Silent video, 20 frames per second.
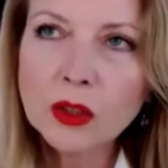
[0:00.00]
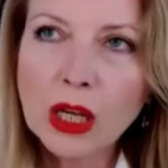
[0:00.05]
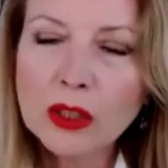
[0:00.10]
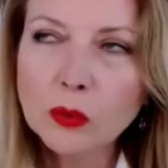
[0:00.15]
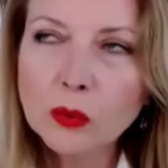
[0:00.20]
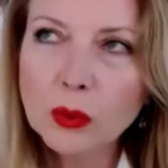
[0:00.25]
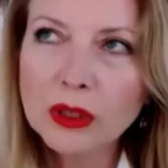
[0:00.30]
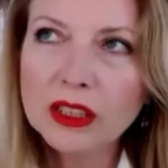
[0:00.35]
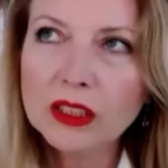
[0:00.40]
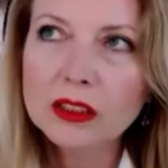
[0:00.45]

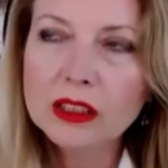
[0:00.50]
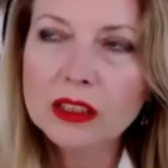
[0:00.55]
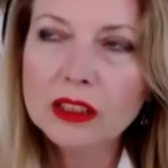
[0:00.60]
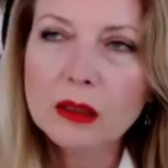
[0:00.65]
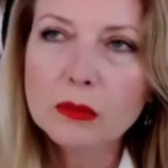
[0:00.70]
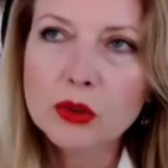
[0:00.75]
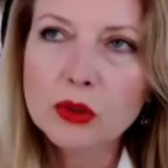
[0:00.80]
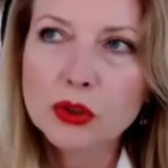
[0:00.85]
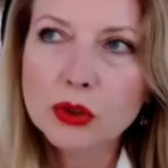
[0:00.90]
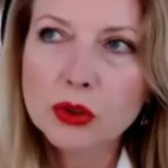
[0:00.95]
And when it
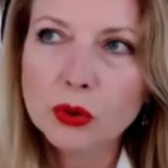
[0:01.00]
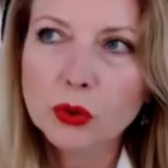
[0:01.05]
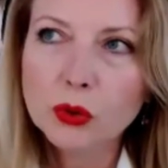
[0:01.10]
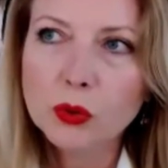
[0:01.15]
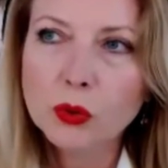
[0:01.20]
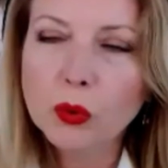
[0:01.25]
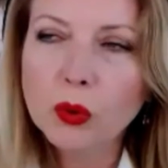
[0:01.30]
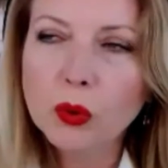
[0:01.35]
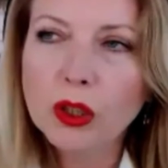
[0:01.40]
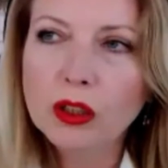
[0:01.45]
comes
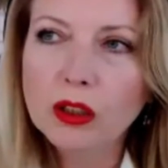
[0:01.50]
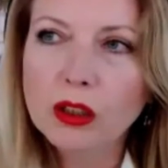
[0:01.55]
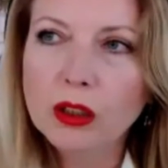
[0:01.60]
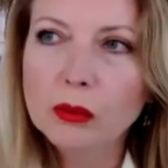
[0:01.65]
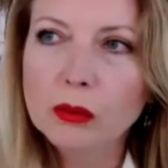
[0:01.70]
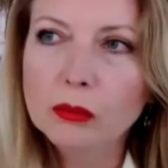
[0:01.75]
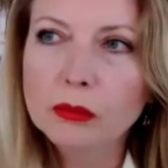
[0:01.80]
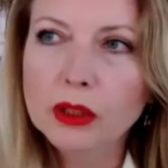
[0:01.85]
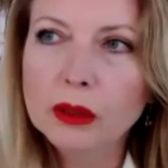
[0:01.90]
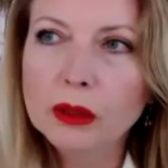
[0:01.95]
to
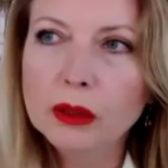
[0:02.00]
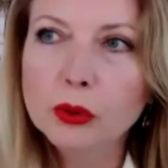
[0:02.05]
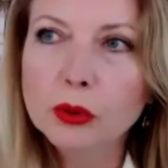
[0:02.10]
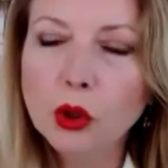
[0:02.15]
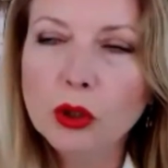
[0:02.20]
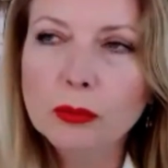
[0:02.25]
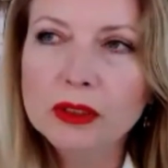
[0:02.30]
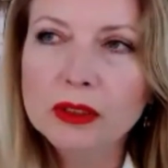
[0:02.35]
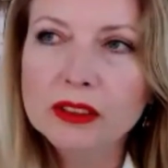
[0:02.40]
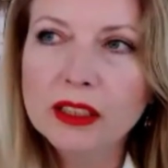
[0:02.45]

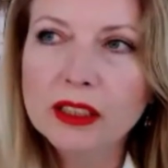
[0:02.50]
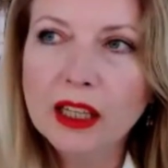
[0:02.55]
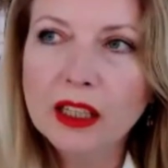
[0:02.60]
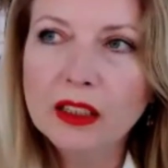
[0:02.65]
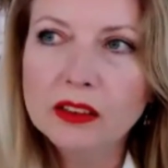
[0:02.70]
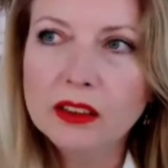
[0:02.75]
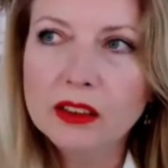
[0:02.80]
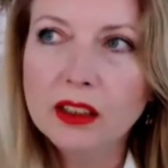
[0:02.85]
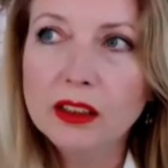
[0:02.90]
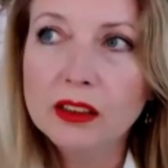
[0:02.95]
employment
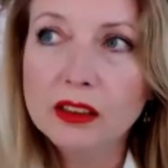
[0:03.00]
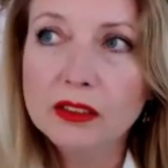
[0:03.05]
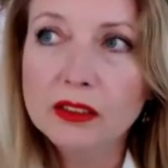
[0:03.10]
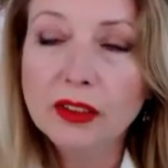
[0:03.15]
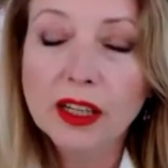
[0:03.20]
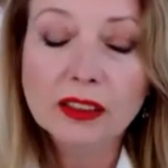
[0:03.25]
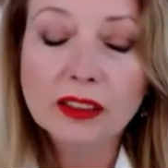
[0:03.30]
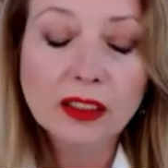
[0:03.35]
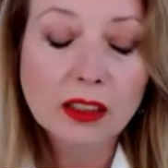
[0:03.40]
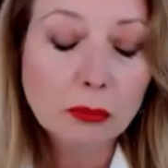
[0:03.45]
data and the
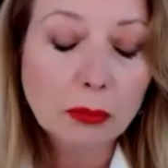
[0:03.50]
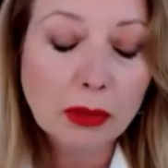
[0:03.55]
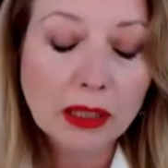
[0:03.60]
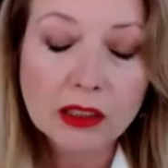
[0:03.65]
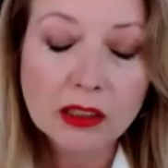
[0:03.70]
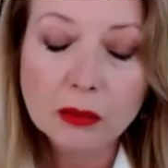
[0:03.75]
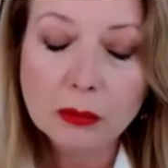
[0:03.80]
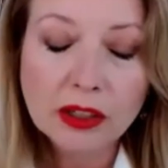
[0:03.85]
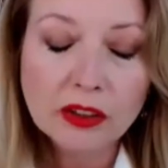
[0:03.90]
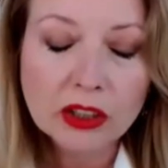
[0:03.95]
fact that
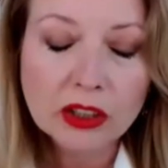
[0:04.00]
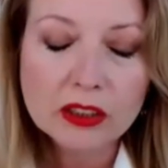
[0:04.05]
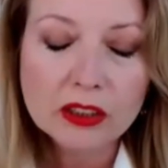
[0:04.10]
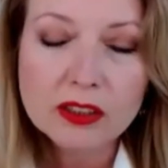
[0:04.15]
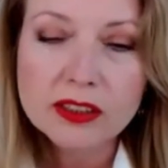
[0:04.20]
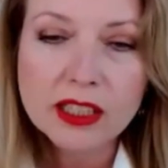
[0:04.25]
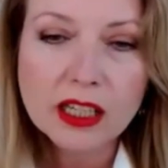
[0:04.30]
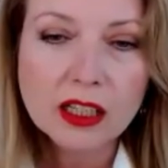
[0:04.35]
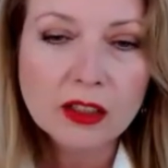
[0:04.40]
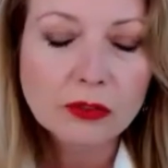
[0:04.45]
many
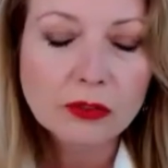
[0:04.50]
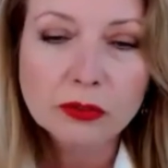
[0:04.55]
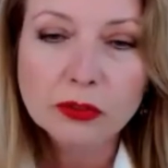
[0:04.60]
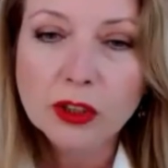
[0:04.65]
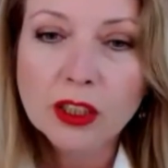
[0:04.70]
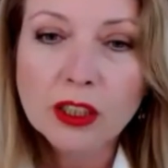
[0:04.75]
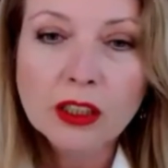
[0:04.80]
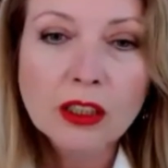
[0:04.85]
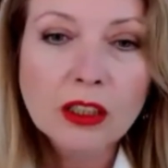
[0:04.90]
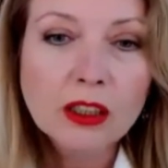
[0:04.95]
Americans have
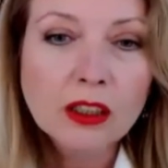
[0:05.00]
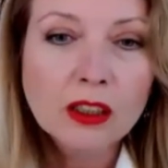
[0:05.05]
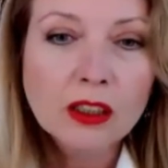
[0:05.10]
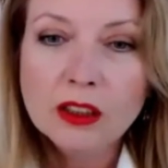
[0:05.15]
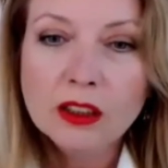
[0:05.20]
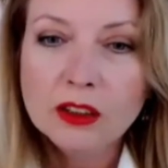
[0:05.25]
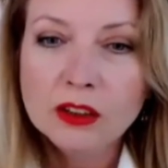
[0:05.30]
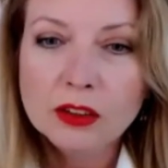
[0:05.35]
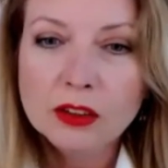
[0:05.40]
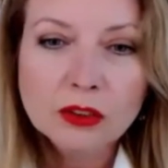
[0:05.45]

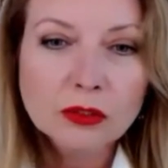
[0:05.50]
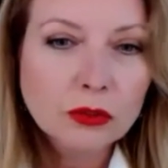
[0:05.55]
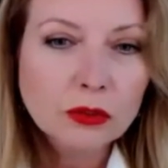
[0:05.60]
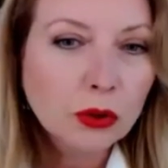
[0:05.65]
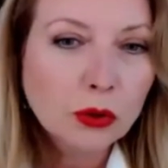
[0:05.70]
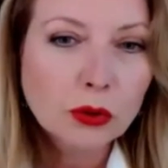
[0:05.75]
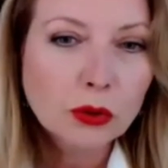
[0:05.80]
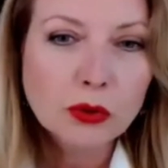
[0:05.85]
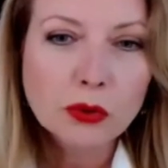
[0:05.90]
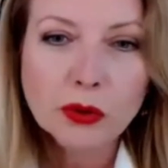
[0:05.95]

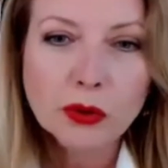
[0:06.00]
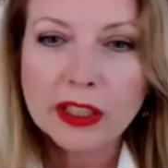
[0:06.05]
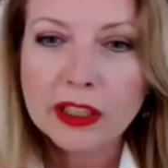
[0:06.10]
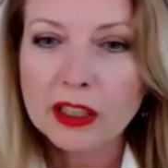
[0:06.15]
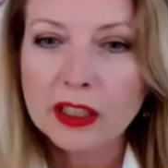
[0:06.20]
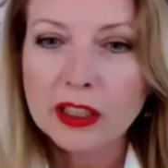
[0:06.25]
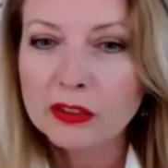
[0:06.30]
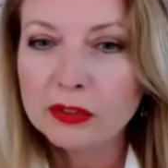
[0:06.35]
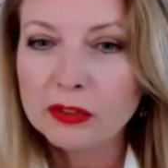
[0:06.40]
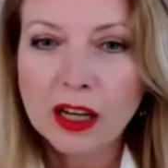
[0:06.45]
2,
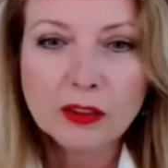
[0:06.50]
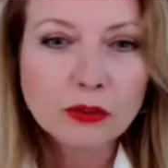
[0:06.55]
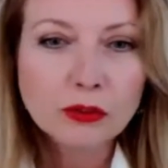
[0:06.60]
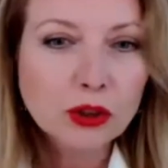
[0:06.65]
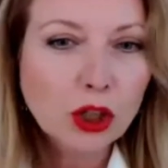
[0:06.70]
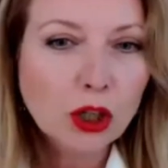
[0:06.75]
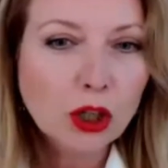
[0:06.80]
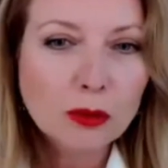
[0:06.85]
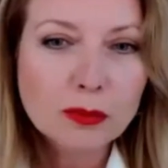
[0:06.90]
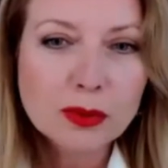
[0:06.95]
3, 5
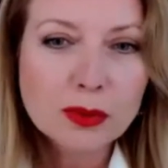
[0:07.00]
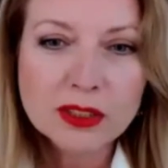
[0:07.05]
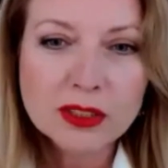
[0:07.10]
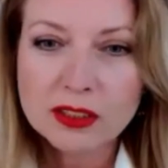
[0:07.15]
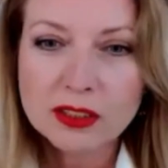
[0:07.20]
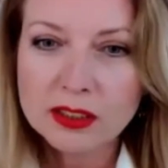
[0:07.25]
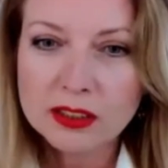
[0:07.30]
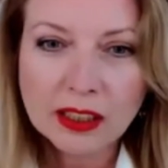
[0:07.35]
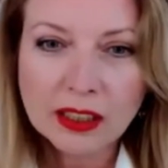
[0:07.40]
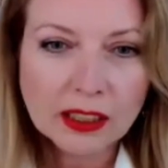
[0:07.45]
jobs,
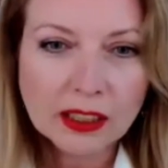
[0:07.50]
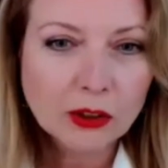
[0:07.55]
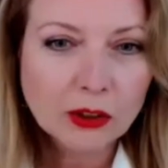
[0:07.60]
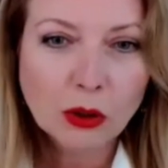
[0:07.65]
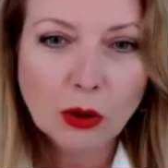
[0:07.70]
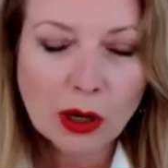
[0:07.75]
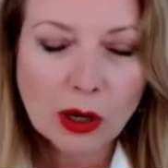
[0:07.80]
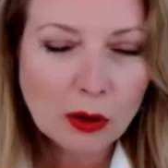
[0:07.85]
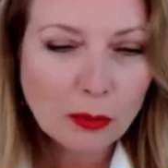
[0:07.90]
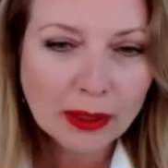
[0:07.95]
I don't
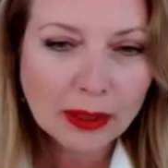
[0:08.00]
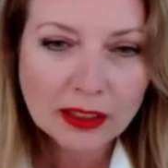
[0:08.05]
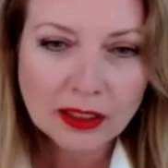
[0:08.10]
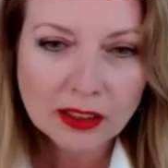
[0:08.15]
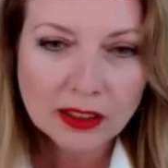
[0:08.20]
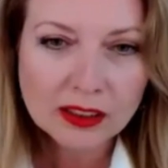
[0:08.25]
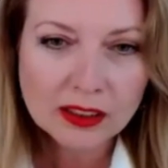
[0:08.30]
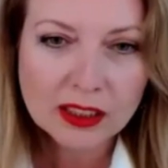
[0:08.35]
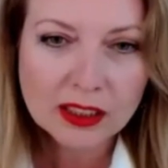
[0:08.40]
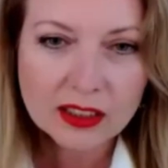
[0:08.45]
know how
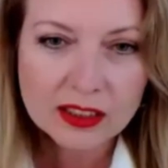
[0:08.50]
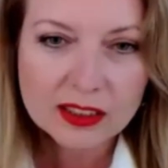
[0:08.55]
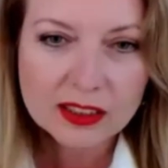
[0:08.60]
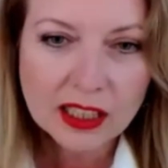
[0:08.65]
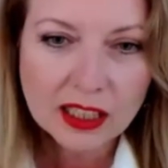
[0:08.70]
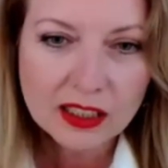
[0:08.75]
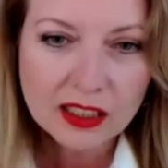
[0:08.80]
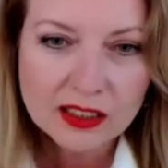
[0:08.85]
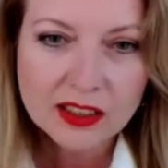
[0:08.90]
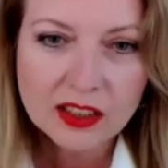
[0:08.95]
many these
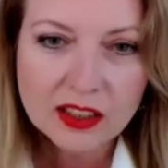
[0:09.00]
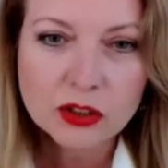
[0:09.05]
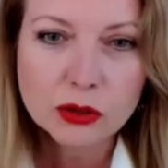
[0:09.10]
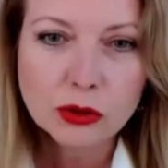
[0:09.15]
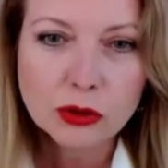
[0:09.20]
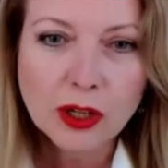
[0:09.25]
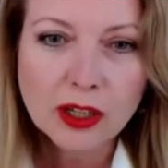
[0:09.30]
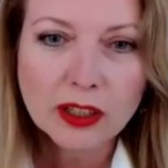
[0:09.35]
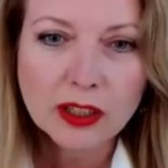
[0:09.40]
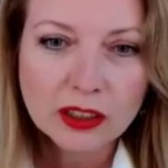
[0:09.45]
days, they're
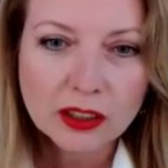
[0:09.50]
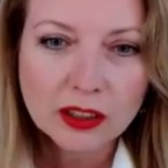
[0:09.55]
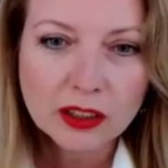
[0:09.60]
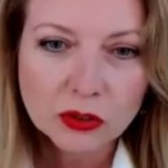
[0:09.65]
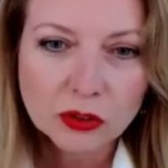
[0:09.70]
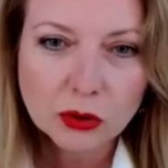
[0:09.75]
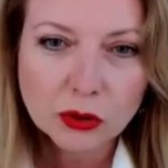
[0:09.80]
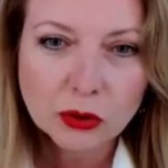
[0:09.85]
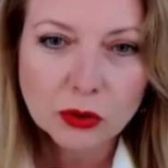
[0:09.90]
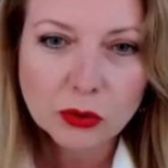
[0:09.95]

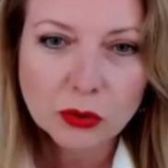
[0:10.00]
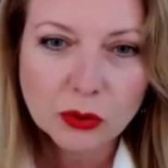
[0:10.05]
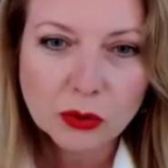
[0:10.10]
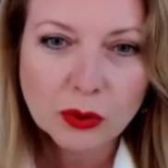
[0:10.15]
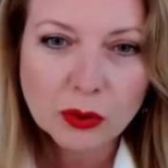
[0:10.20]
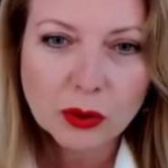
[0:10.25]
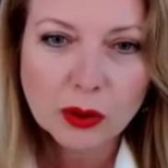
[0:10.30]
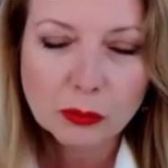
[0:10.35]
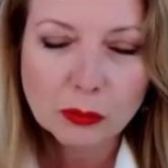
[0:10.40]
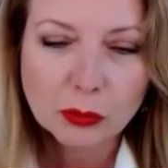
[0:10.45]
struggling
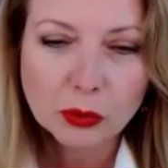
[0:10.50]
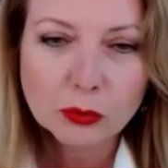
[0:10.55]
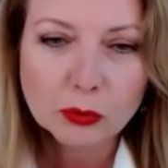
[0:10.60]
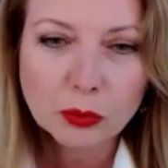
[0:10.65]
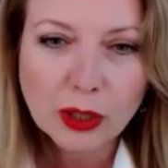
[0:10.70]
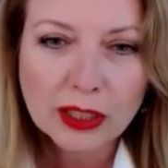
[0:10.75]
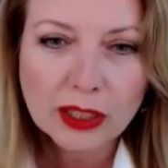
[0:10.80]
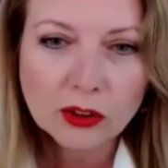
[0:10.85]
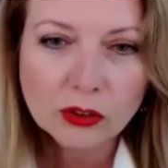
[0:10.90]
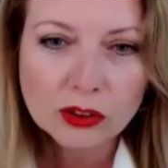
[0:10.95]
to put
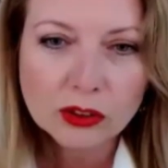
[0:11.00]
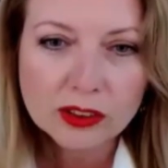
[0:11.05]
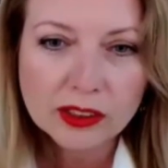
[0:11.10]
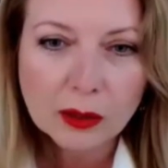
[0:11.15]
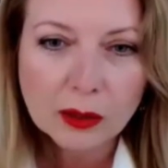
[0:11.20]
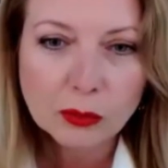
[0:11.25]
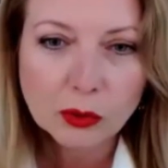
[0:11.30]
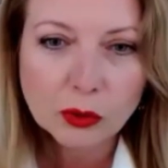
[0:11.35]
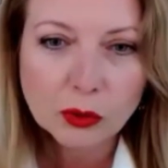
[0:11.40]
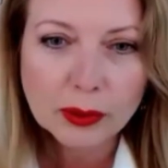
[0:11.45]
bread on the
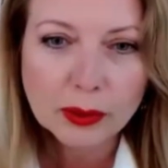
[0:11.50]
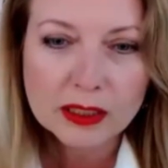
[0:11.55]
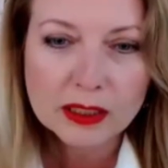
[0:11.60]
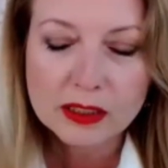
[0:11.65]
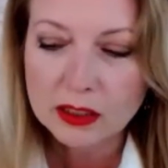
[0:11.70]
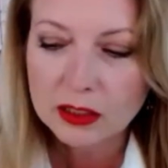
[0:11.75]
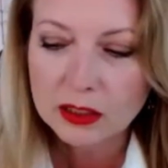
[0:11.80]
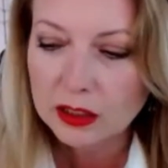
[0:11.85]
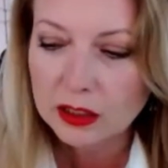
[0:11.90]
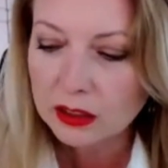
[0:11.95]
table,
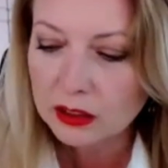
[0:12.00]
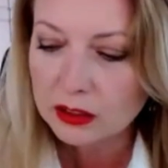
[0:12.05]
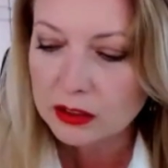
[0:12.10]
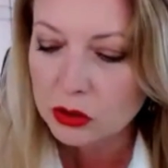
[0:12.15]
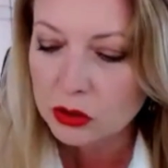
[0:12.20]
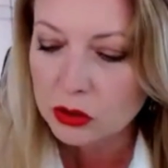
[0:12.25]
basically.